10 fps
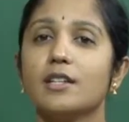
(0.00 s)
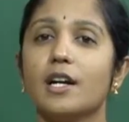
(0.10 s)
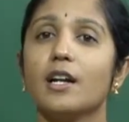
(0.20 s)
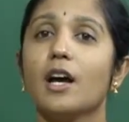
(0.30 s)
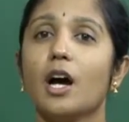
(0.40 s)

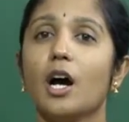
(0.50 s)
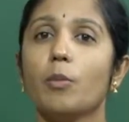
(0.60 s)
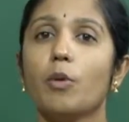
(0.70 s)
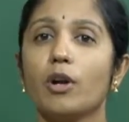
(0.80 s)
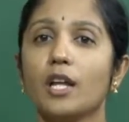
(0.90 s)
that
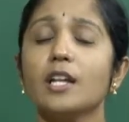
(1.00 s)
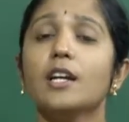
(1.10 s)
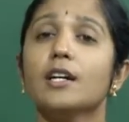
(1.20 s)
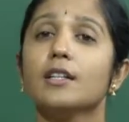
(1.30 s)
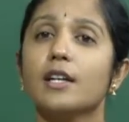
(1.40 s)

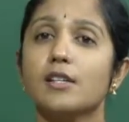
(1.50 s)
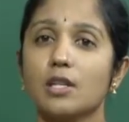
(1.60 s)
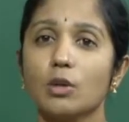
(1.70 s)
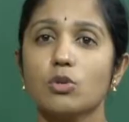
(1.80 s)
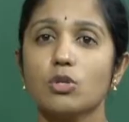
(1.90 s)
aborting the
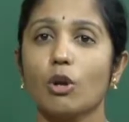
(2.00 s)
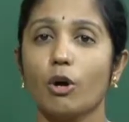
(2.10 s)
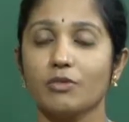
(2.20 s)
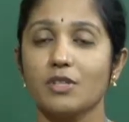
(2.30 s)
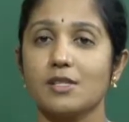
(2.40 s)
execution
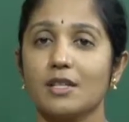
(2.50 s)
of this,